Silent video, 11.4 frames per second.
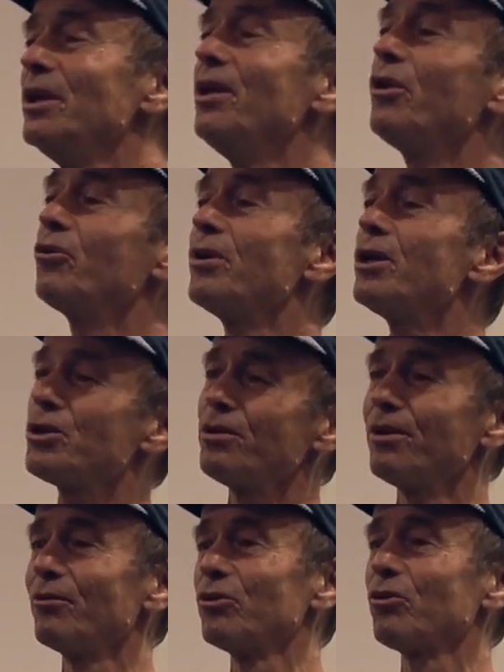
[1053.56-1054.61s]
in the
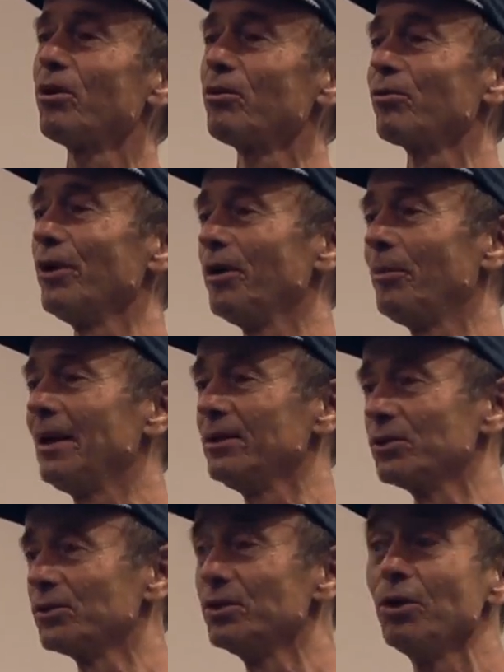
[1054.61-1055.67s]
tradition of the struggle for
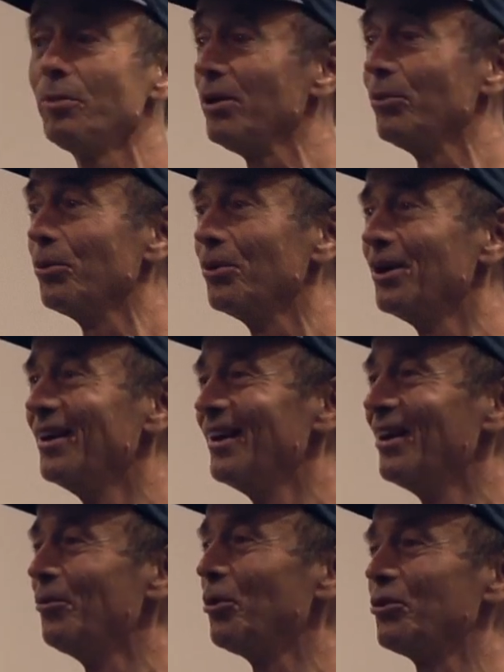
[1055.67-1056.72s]
independence. Nobody
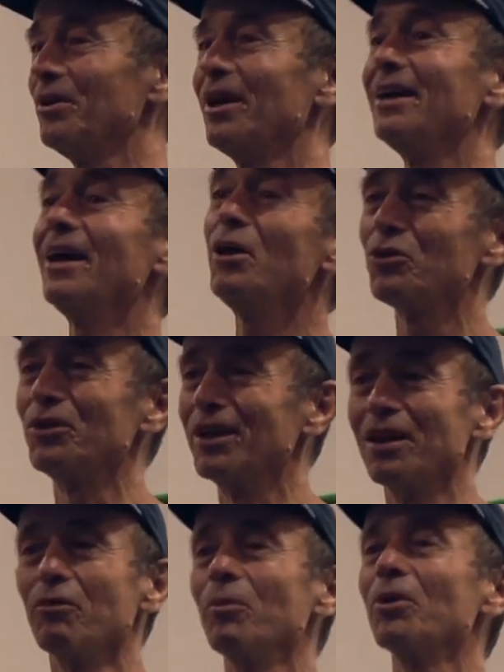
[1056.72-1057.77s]
was against it,
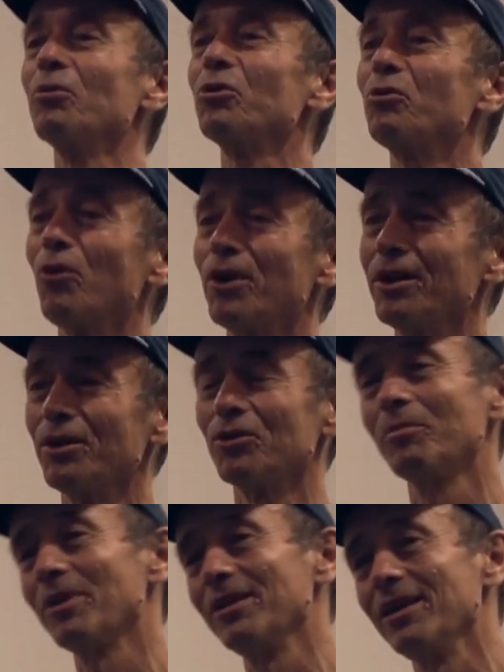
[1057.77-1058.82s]
everybody was for it,
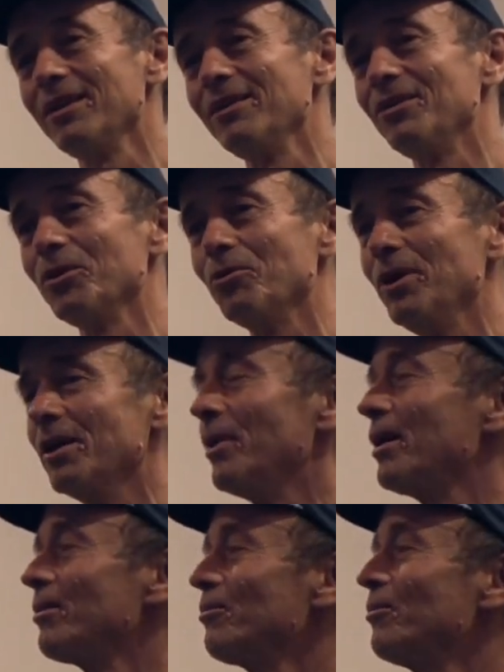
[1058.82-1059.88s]
except that they didn't agree
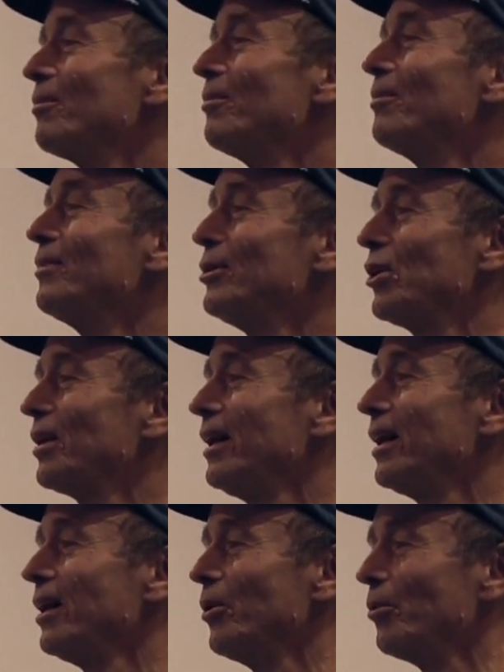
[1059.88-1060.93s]
about exactly
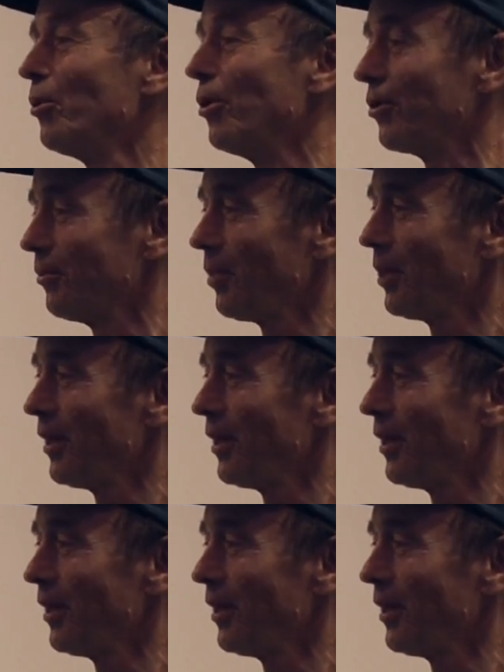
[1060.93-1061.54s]
how and what.